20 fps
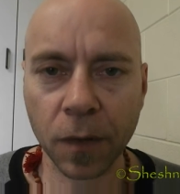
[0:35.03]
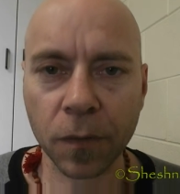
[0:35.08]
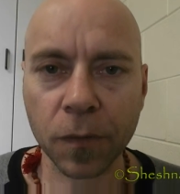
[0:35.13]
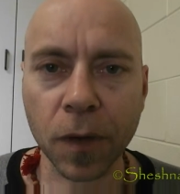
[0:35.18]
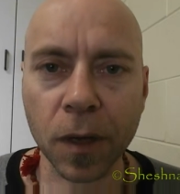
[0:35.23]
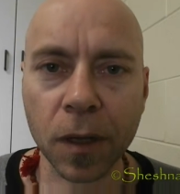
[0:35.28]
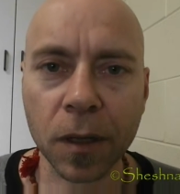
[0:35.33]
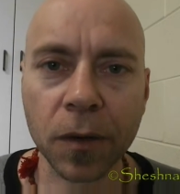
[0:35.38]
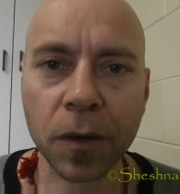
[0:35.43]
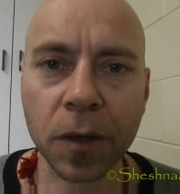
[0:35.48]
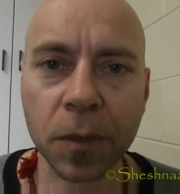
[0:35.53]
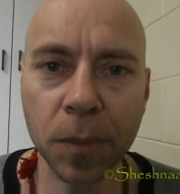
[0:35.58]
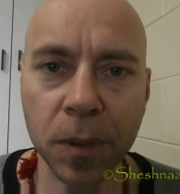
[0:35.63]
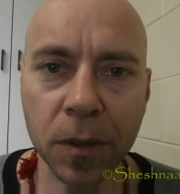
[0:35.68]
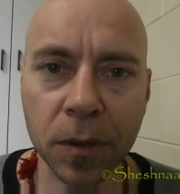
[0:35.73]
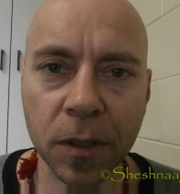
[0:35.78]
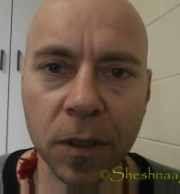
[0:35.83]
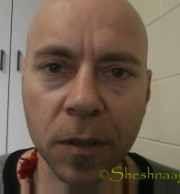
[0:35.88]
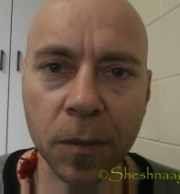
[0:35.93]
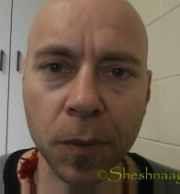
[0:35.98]
Following
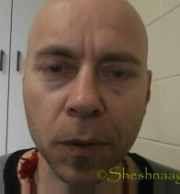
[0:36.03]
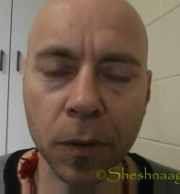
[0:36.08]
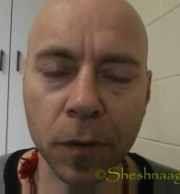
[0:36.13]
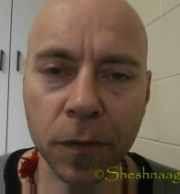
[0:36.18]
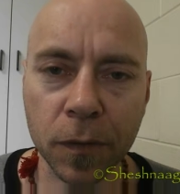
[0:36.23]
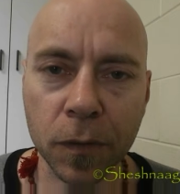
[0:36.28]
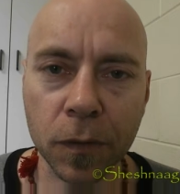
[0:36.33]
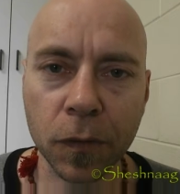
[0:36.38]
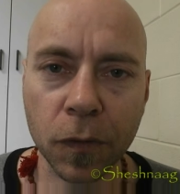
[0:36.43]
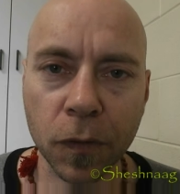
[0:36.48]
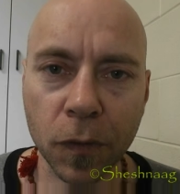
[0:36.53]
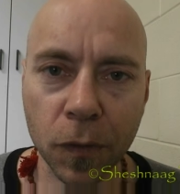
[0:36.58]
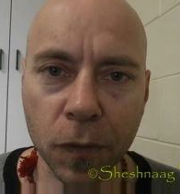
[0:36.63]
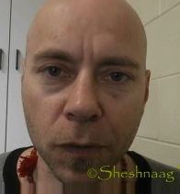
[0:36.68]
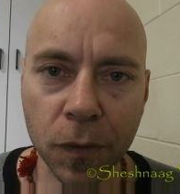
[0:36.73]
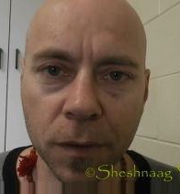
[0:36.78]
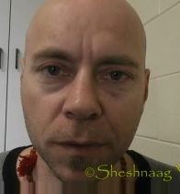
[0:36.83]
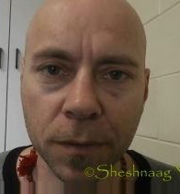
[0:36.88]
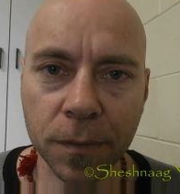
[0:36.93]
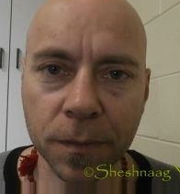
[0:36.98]
building approval
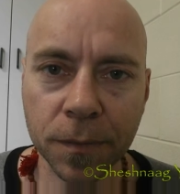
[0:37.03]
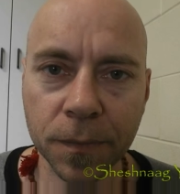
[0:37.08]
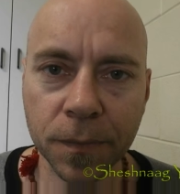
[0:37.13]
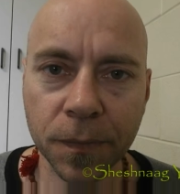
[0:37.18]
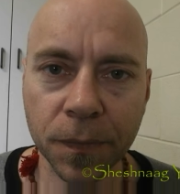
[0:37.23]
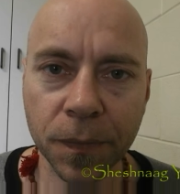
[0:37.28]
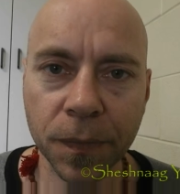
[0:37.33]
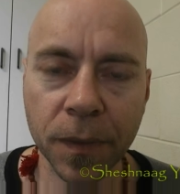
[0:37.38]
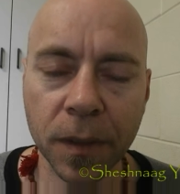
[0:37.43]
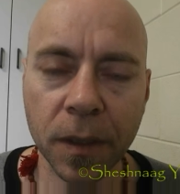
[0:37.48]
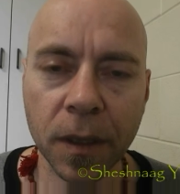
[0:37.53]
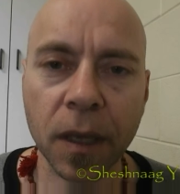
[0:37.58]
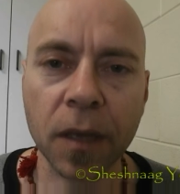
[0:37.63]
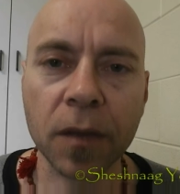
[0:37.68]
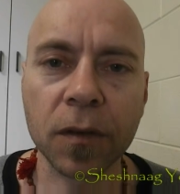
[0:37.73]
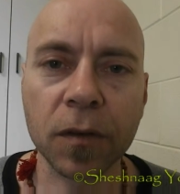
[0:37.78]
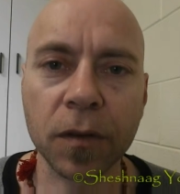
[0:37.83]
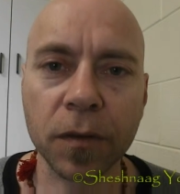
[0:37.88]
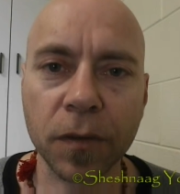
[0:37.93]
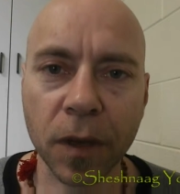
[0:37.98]
soon,
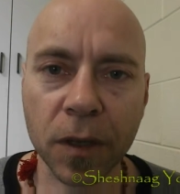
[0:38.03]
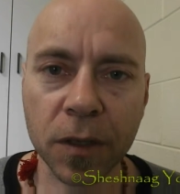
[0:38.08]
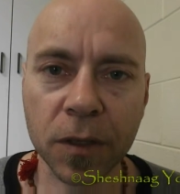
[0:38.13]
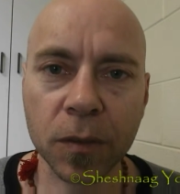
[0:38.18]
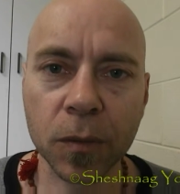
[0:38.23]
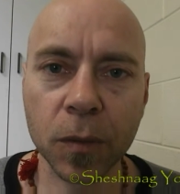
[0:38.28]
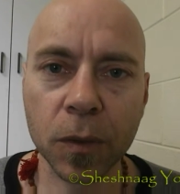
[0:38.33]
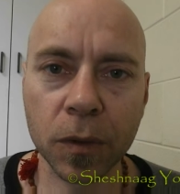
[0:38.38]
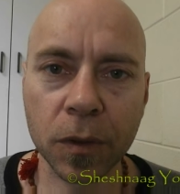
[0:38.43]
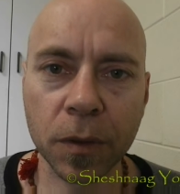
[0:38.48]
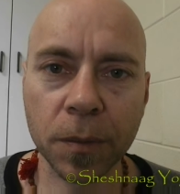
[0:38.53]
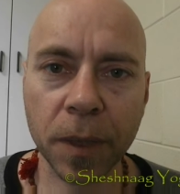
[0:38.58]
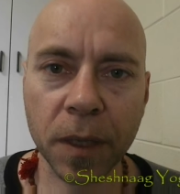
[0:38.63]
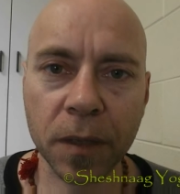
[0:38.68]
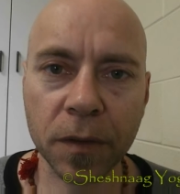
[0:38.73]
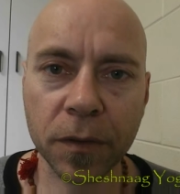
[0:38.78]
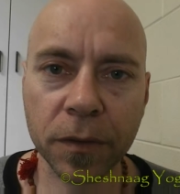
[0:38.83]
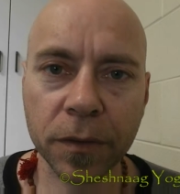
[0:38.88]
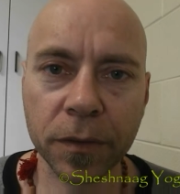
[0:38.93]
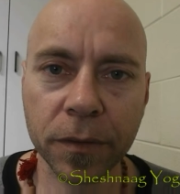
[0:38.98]
excavation will
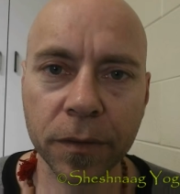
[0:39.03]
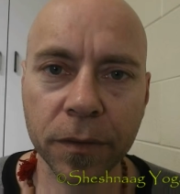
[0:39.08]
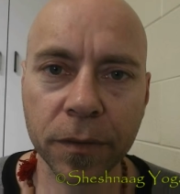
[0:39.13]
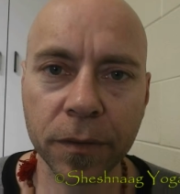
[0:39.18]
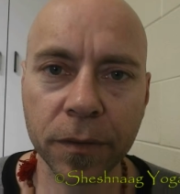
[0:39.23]
commence.